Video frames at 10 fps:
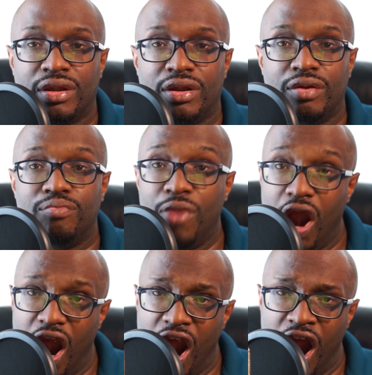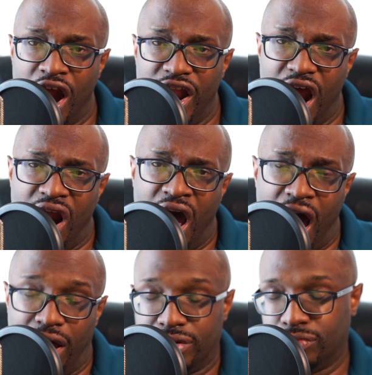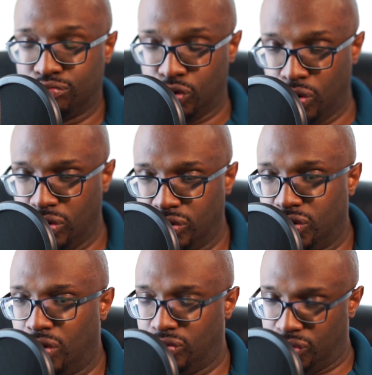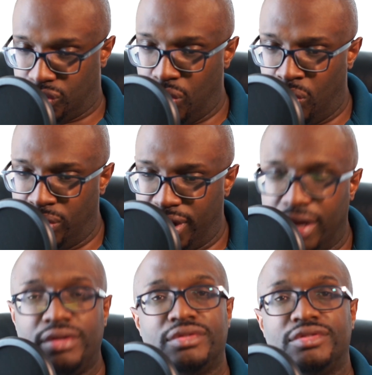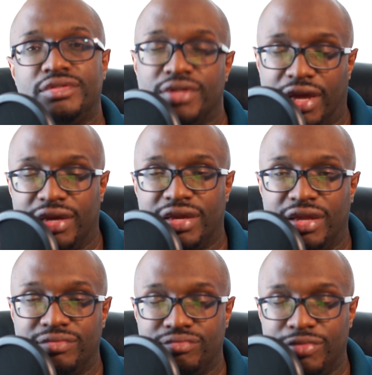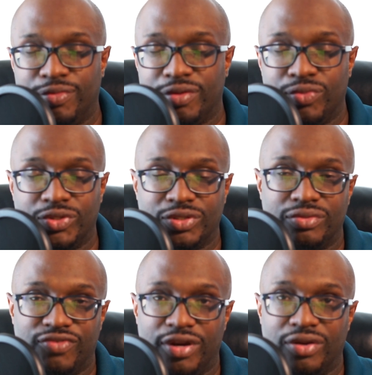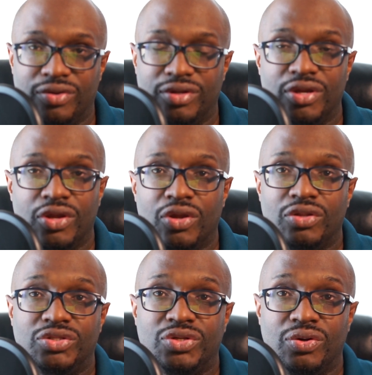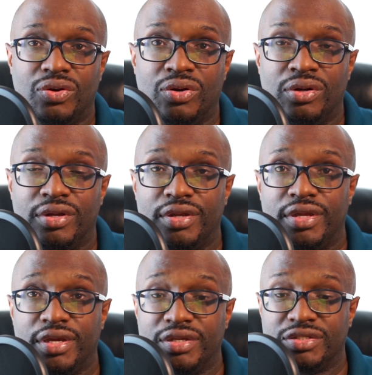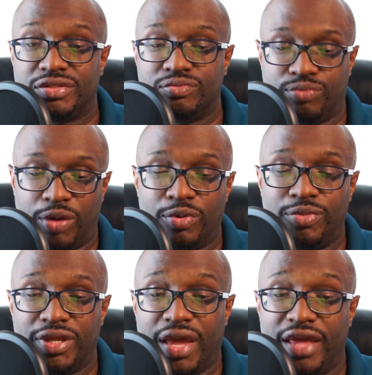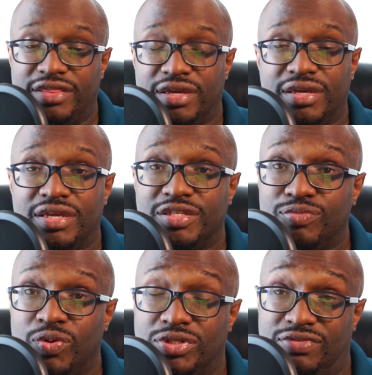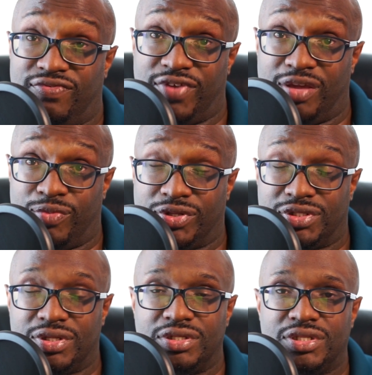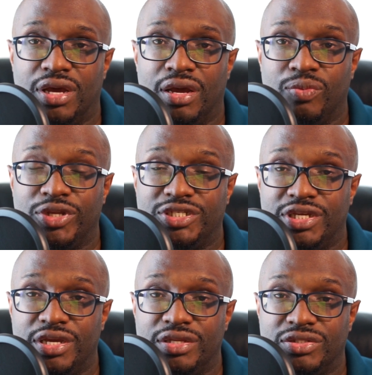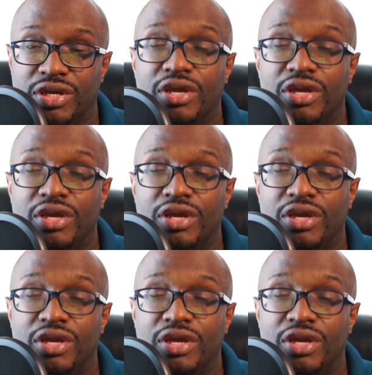Murderer, blood is on your shoulder. I can't mimic Buju very good. To his, probably I think his most famous song, which is